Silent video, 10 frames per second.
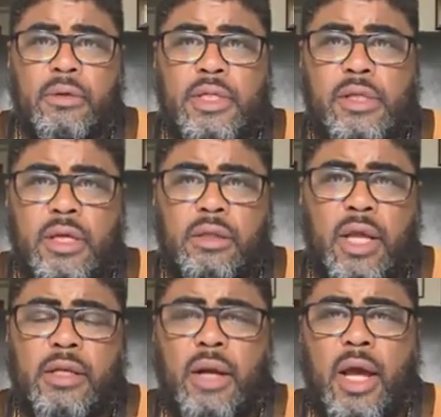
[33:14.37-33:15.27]
Let's get
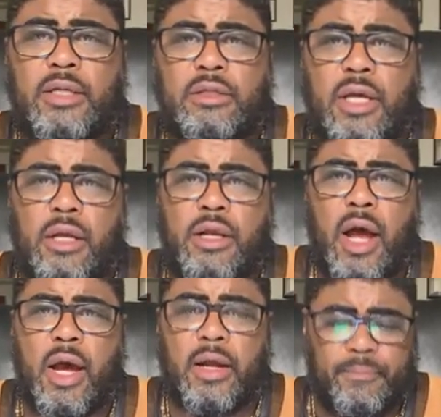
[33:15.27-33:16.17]
that in Isaiah
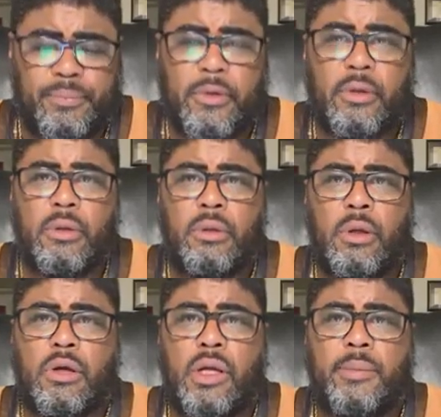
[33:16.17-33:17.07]
9.
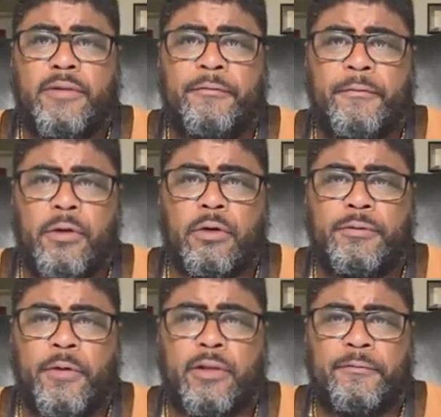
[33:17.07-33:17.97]
They're going to be
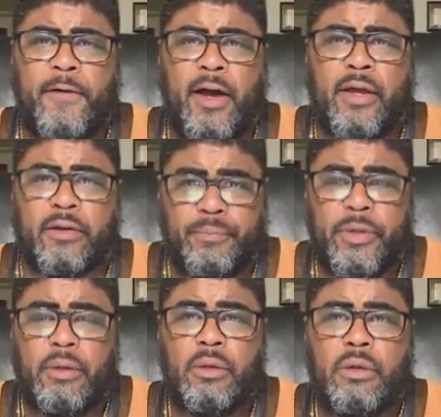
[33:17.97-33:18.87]
fuel for the fire.
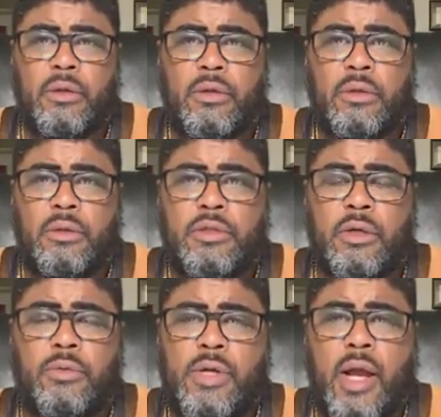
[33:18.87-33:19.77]

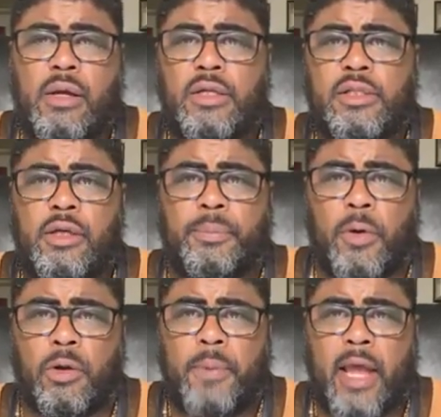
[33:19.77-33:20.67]
So we're not going to see a
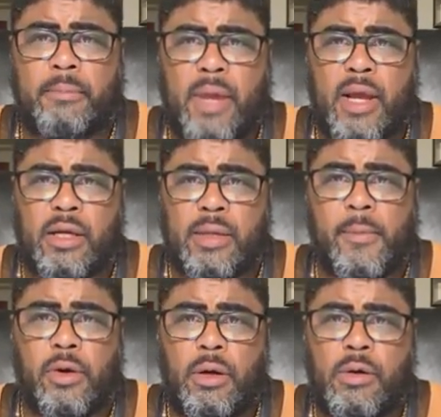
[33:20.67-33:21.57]
broke back man
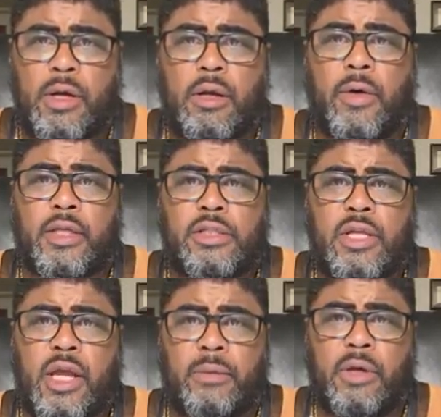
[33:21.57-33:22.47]
anymore. They're going to go
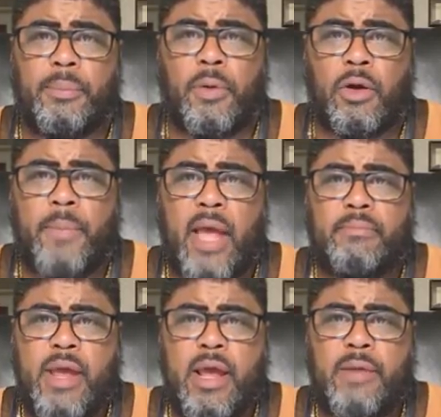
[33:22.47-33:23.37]
extinct. A broke
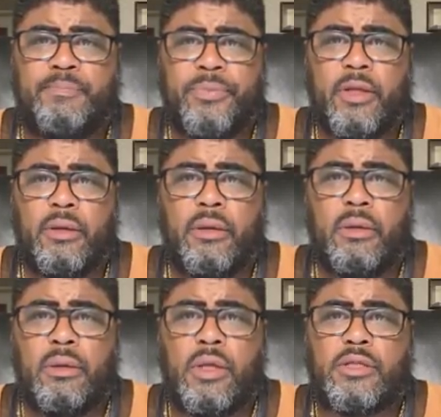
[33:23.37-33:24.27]
back man,
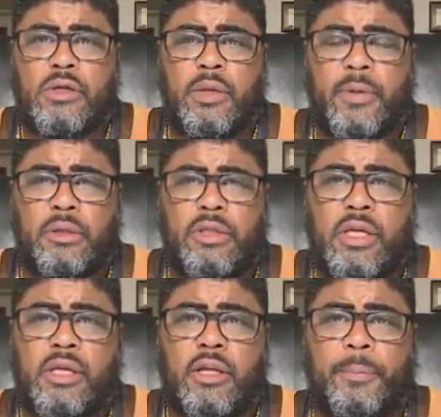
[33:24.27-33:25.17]
that's going to be a
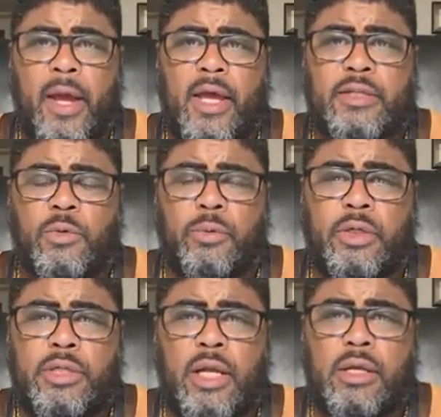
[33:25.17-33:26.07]
thing of the past where
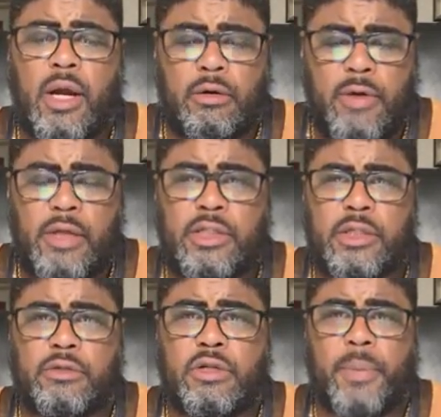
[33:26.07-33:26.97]
we're telling our
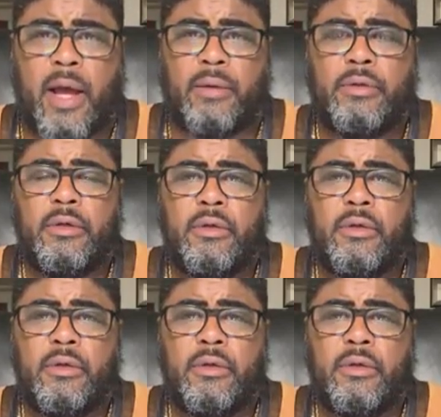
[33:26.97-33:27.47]
grandchildren about.